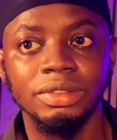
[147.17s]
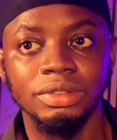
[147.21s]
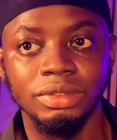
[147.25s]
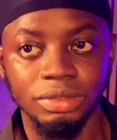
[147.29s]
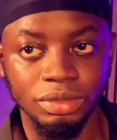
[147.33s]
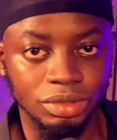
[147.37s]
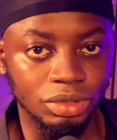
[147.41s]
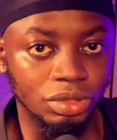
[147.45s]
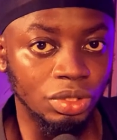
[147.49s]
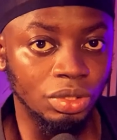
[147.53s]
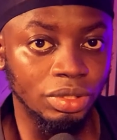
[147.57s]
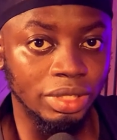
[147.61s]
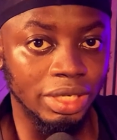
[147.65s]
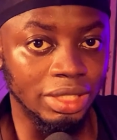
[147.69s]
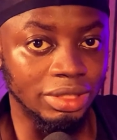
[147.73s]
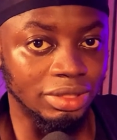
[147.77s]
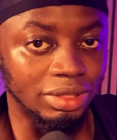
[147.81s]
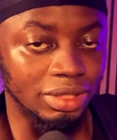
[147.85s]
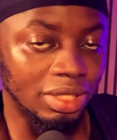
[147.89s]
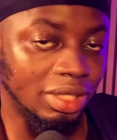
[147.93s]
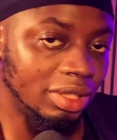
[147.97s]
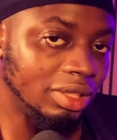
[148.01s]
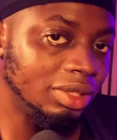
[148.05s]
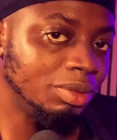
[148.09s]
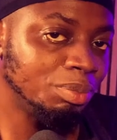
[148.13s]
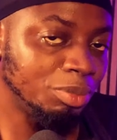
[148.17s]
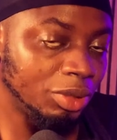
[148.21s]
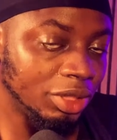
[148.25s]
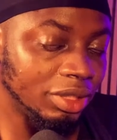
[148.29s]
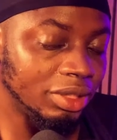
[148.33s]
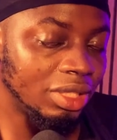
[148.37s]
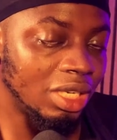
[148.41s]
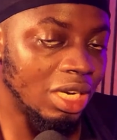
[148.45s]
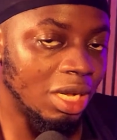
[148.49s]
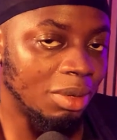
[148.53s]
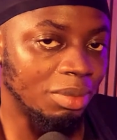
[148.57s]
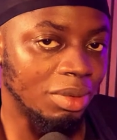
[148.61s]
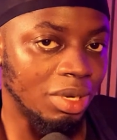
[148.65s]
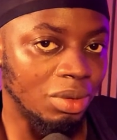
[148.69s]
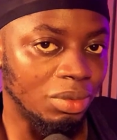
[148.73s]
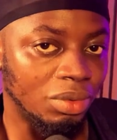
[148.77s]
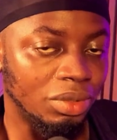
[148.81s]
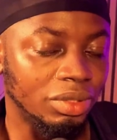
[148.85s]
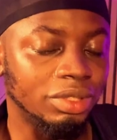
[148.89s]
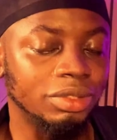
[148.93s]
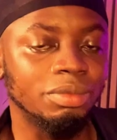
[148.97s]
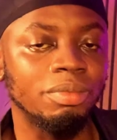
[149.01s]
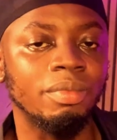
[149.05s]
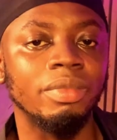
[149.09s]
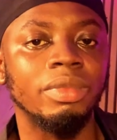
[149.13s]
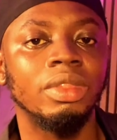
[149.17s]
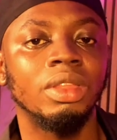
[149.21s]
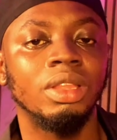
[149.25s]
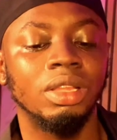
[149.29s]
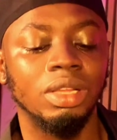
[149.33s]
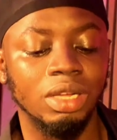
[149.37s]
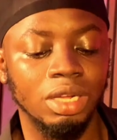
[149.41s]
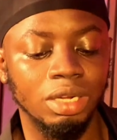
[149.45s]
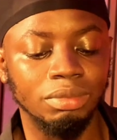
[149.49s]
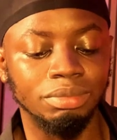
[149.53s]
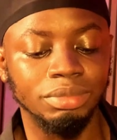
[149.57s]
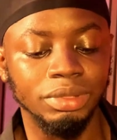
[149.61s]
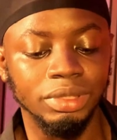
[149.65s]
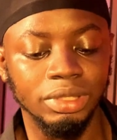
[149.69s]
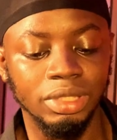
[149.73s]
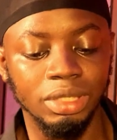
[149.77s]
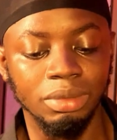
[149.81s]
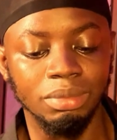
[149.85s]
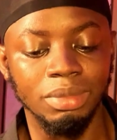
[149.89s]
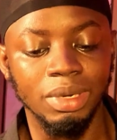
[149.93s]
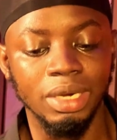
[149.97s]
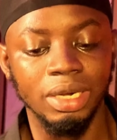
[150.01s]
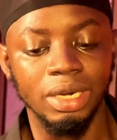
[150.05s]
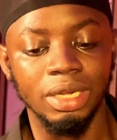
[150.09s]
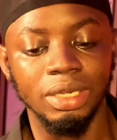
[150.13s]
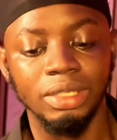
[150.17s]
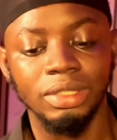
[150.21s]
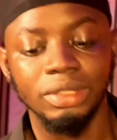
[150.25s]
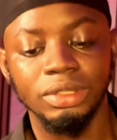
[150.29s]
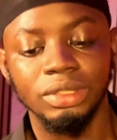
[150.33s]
You understand? Pixellab can what? Can print a banner.